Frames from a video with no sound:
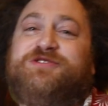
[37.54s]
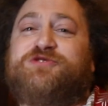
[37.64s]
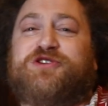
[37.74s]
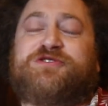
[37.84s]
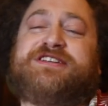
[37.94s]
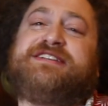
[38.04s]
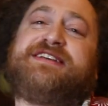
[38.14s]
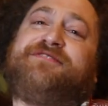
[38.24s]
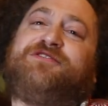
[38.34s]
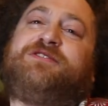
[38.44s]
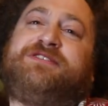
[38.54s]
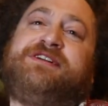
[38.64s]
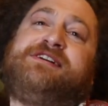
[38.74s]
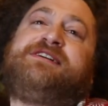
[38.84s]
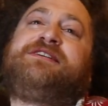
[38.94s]
New Jersey Devil,
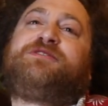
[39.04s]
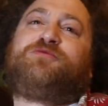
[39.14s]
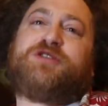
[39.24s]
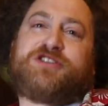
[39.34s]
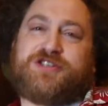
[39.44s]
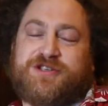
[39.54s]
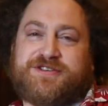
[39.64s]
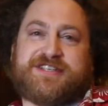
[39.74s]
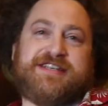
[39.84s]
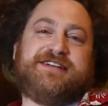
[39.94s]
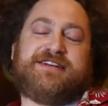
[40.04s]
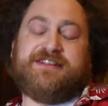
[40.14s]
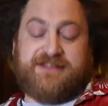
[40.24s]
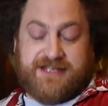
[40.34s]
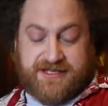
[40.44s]
which you see
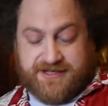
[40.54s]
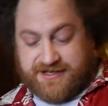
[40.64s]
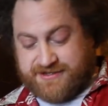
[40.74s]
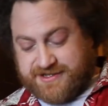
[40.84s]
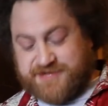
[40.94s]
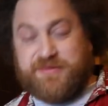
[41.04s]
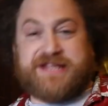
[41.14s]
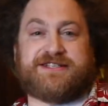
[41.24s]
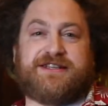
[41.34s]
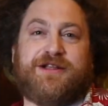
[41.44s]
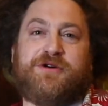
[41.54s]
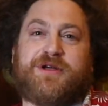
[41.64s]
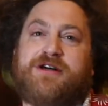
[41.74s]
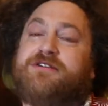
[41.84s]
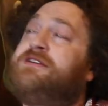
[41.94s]
on the Demented
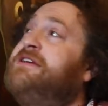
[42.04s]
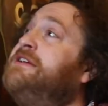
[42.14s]
logo.